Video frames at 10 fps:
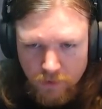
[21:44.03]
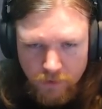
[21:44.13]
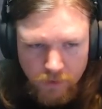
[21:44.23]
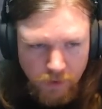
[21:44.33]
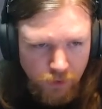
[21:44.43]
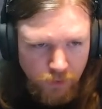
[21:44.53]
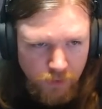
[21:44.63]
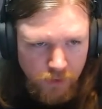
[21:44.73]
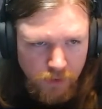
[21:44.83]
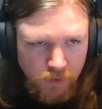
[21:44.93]
you.
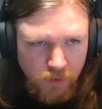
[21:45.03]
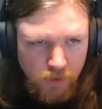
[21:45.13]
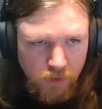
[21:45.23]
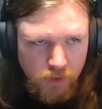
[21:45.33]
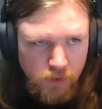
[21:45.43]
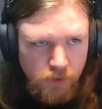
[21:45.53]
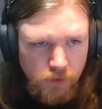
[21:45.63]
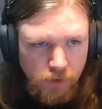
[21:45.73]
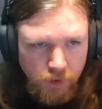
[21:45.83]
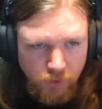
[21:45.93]

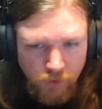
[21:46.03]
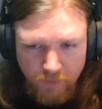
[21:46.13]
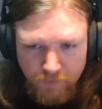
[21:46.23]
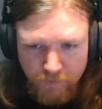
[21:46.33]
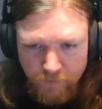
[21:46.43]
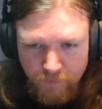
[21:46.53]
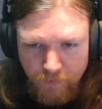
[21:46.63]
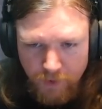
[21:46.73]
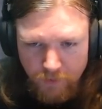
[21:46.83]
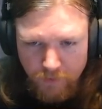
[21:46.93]
Load on a
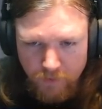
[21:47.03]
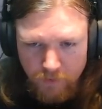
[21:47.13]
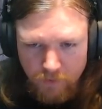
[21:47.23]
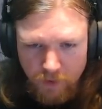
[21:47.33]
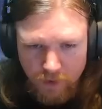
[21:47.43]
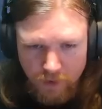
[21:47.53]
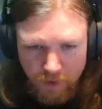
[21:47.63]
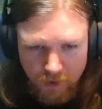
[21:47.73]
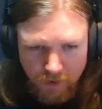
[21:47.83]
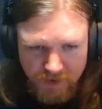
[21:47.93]
boat and
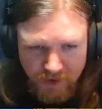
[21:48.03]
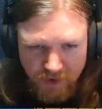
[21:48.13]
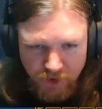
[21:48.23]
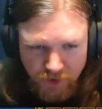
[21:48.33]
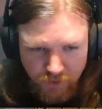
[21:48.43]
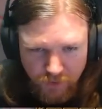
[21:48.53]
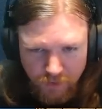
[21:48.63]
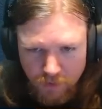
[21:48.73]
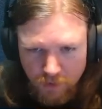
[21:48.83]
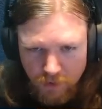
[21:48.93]
then send you
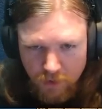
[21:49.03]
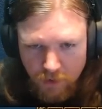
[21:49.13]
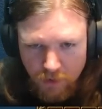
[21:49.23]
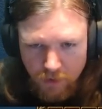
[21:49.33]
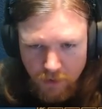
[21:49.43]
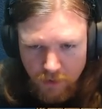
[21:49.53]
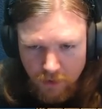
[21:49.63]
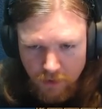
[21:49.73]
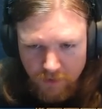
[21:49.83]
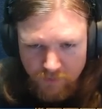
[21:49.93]

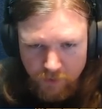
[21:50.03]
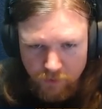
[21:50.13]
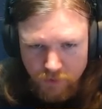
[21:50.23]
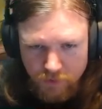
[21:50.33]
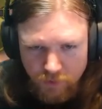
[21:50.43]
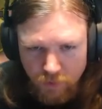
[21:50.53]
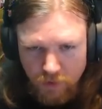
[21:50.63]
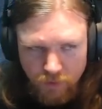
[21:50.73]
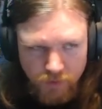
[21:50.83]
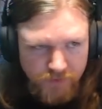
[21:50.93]
halfway across the
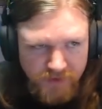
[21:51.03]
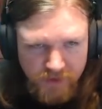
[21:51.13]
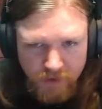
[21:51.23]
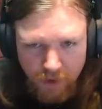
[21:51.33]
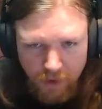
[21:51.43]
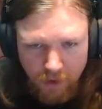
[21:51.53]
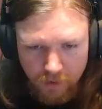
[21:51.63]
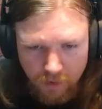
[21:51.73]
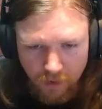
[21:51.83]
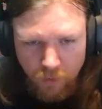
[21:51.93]
world over to there.
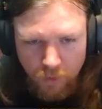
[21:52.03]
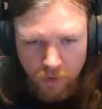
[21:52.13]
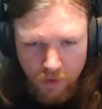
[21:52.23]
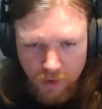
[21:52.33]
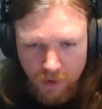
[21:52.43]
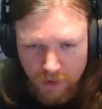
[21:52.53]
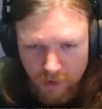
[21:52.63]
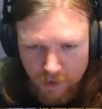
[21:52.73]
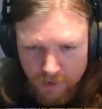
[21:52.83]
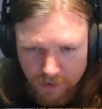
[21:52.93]
Go.
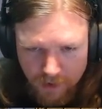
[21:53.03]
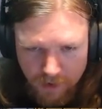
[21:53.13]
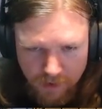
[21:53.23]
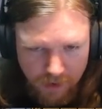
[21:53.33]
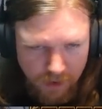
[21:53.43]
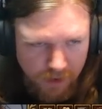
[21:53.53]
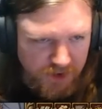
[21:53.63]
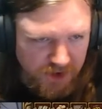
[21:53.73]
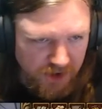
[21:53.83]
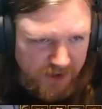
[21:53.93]
Then the other
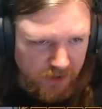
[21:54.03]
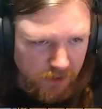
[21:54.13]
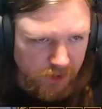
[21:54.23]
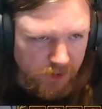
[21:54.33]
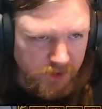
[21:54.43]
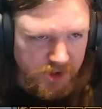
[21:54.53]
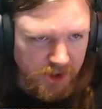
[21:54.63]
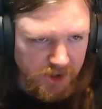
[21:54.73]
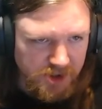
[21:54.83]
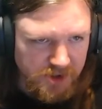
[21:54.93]
side, I'm going to
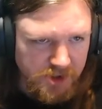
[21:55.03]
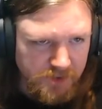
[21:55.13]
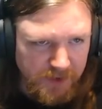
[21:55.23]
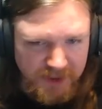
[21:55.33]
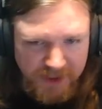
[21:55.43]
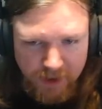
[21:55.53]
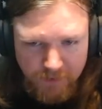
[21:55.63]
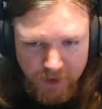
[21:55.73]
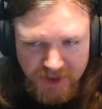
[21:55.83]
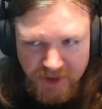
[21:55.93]
start just splitting out
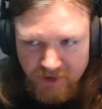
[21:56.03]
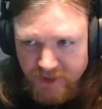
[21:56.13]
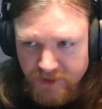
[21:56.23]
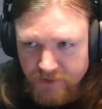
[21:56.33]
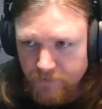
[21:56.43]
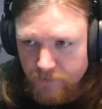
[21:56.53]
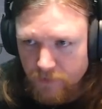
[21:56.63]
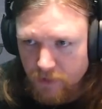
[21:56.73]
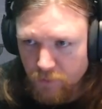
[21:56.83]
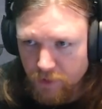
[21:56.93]
mercenaries
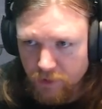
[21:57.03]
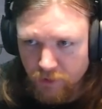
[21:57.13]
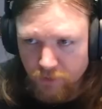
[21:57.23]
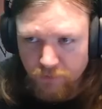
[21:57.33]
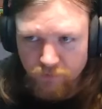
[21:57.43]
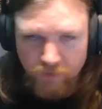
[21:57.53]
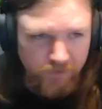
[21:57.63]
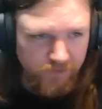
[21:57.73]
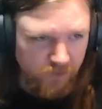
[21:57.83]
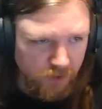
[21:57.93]
and we're going to
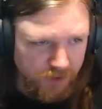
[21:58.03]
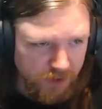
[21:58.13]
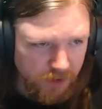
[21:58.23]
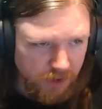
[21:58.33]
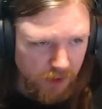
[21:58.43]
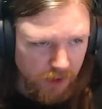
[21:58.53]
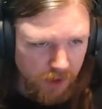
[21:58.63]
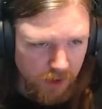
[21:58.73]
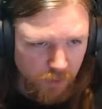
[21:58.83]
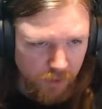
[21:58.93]
reinforce
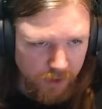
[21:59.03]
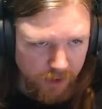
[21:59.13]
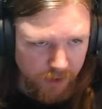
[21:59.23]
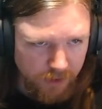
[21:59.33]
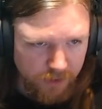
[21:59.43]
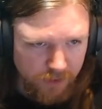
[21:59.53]
with